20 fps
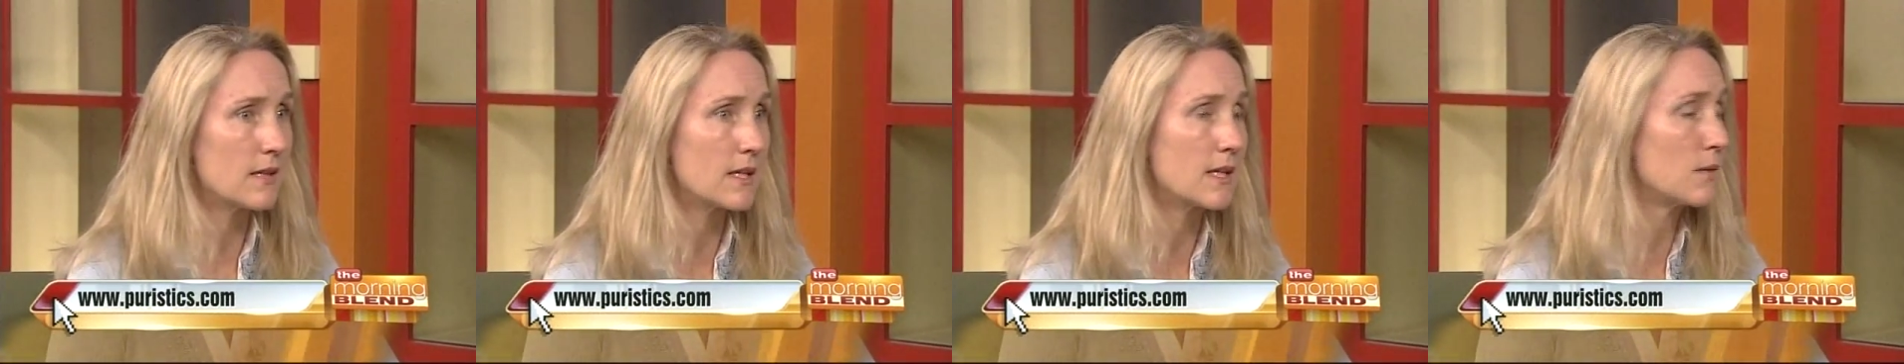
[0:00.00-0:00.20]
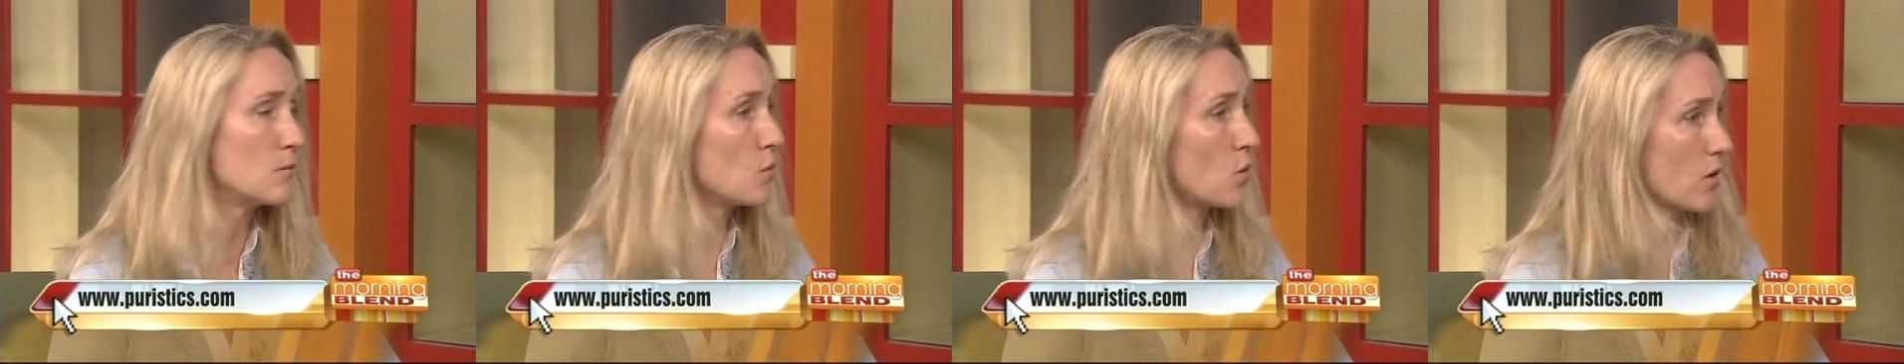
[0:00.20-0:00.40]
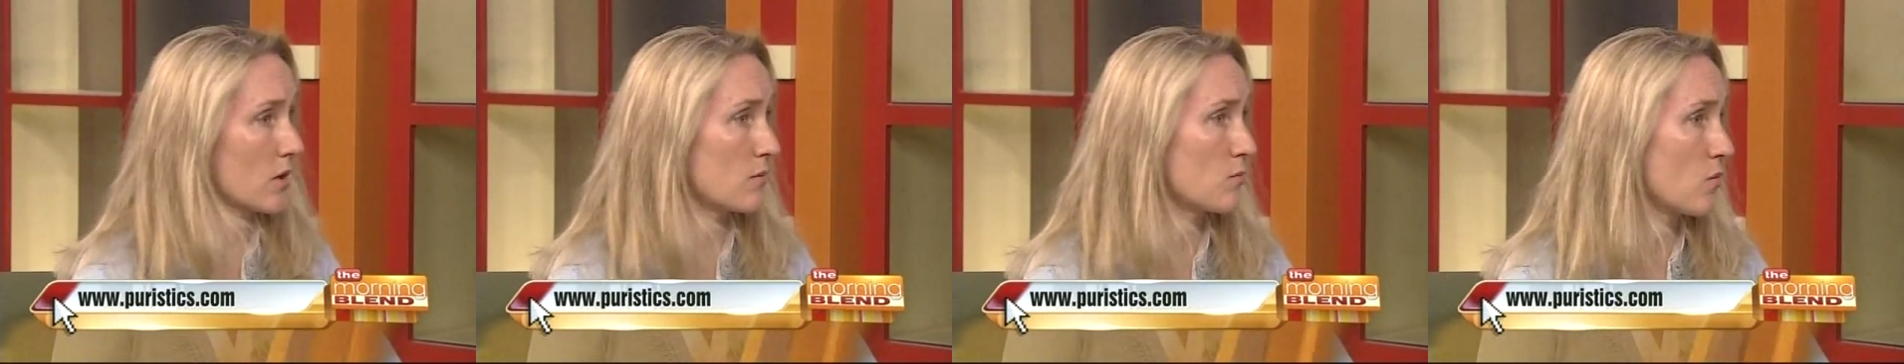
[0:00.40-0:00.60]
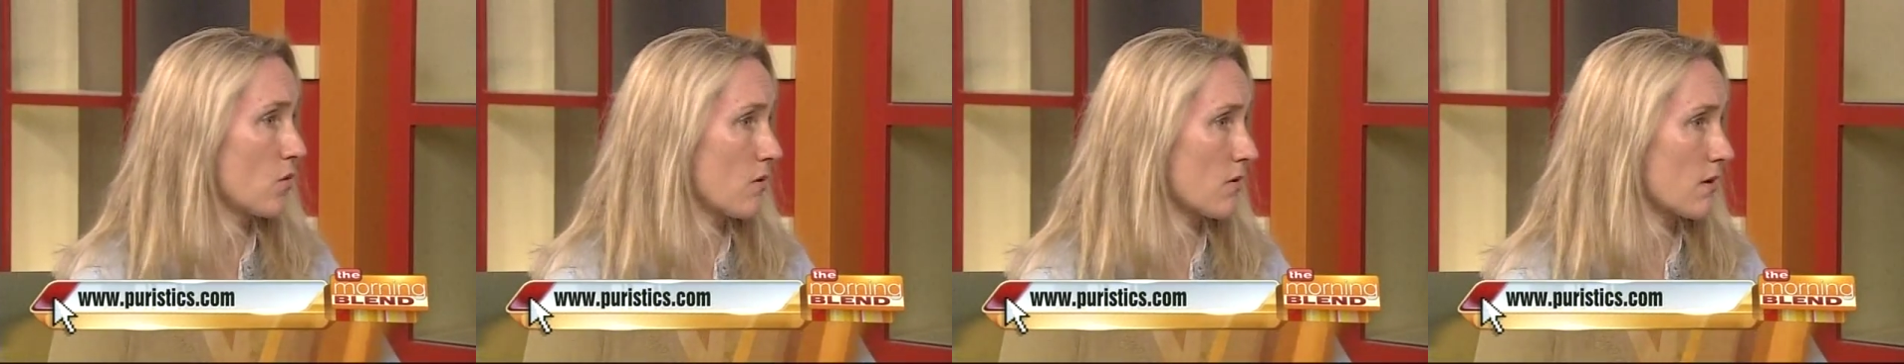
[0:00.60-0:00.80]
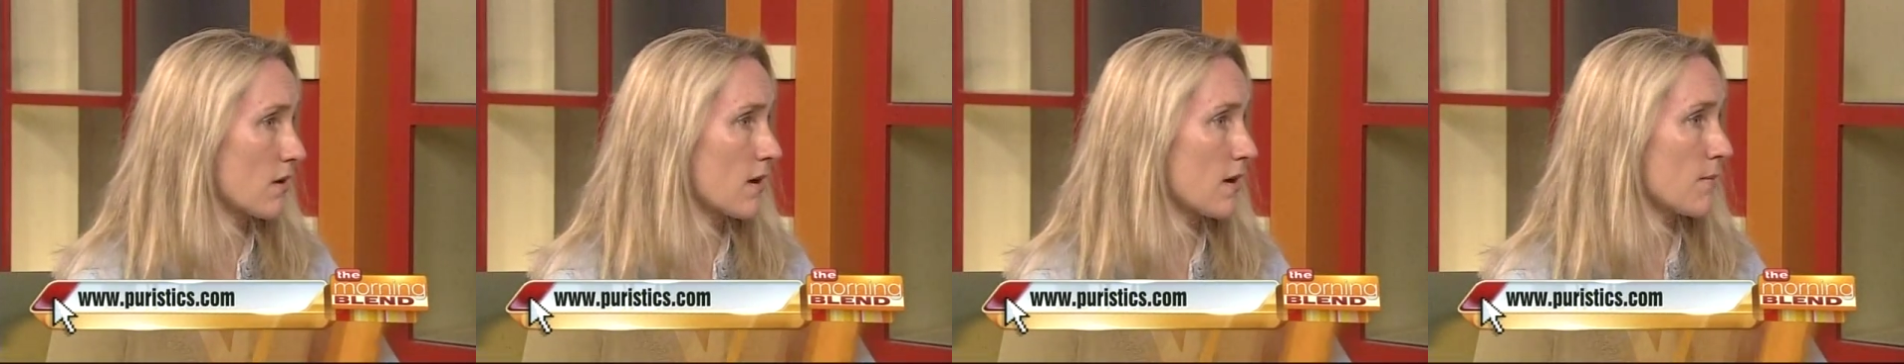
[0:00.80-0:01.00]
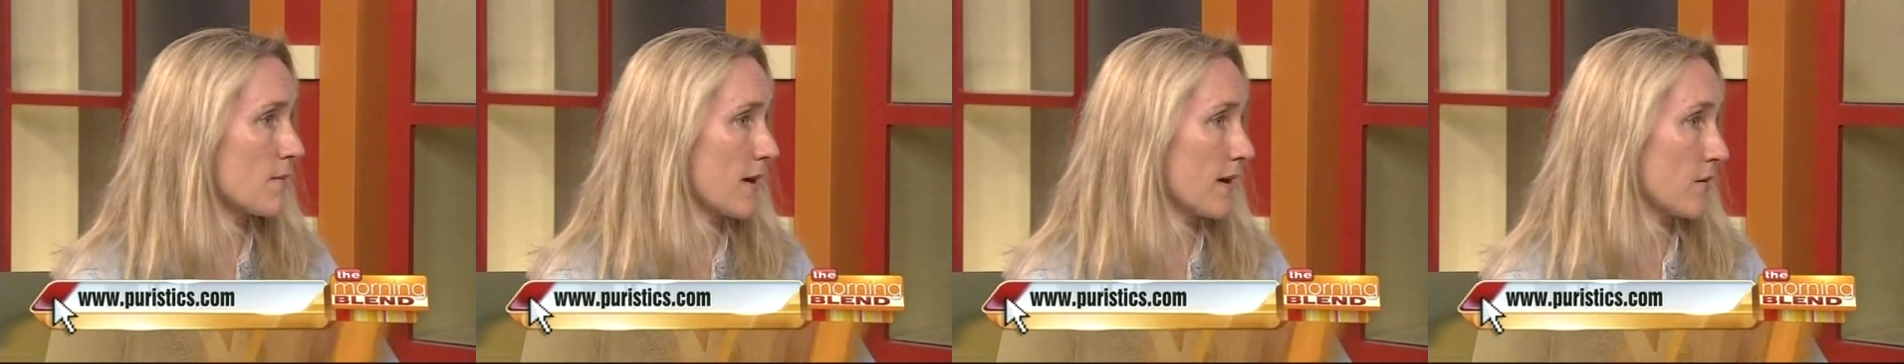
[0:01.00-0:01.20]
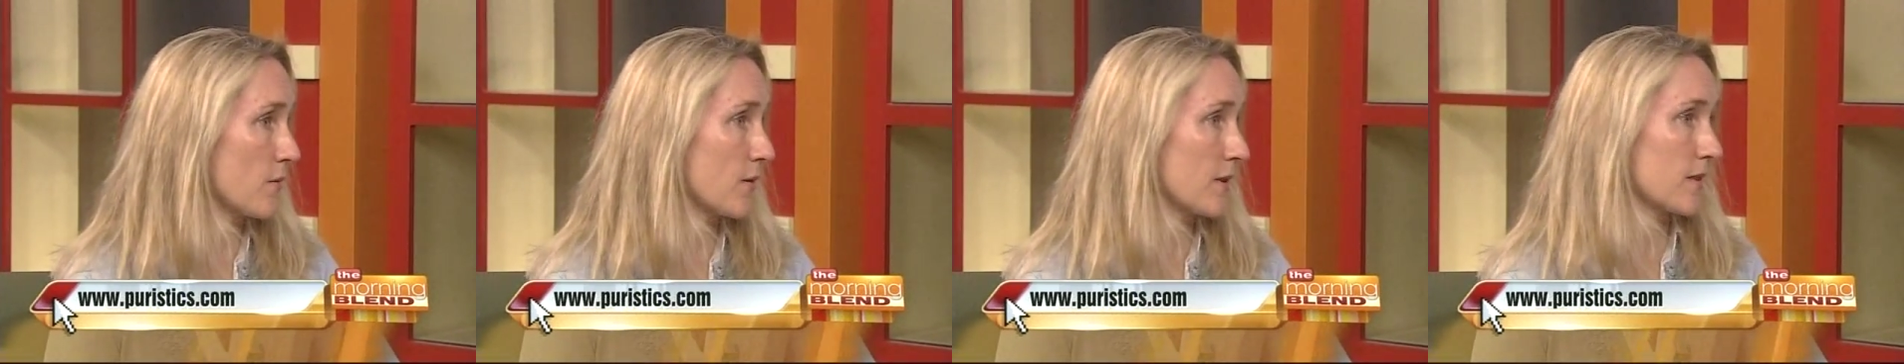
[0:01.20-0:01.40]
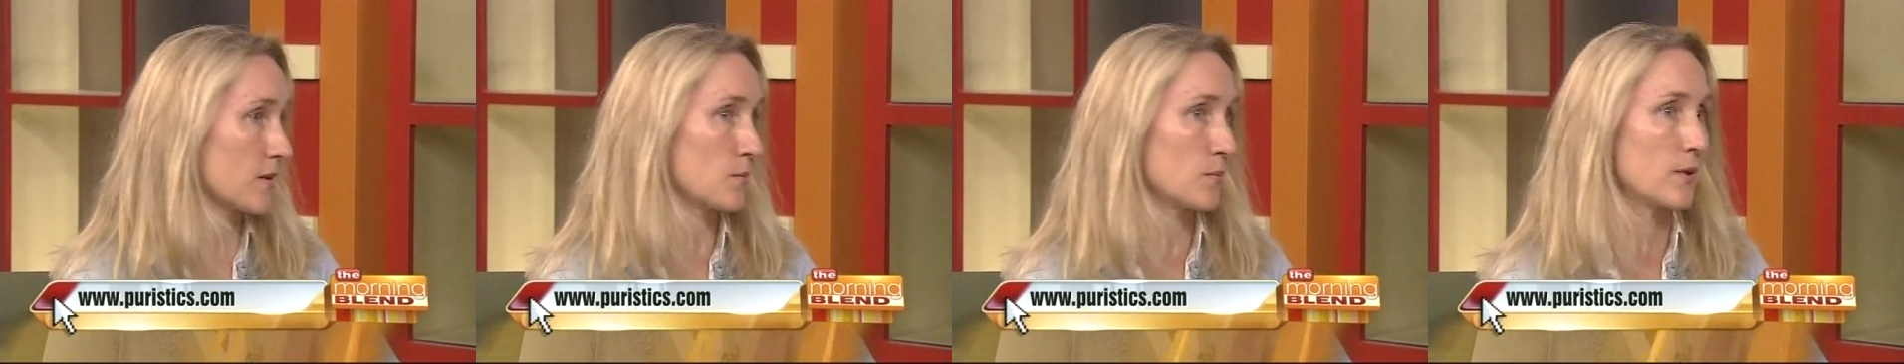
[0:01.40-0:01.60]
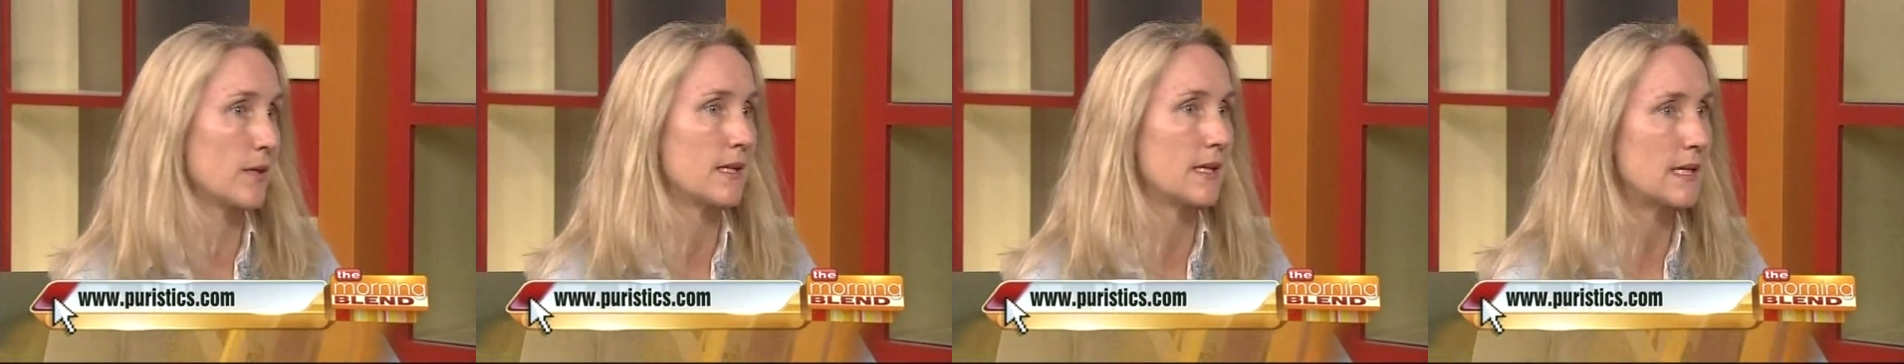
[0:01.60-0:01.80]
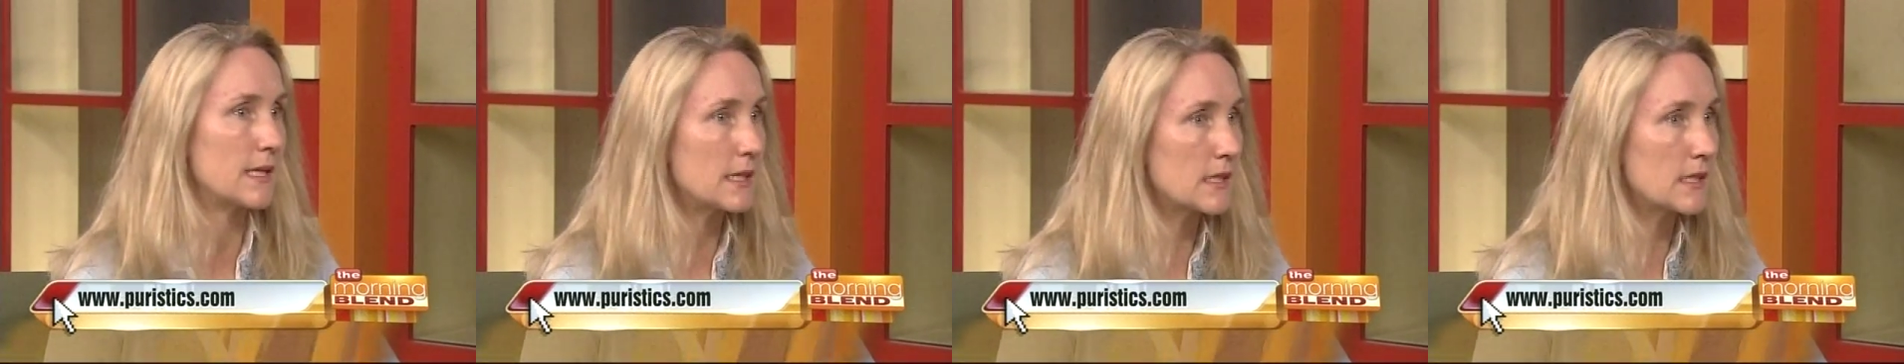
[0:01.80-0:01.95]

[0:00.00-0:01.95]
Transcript: thinking more and more about what they're putting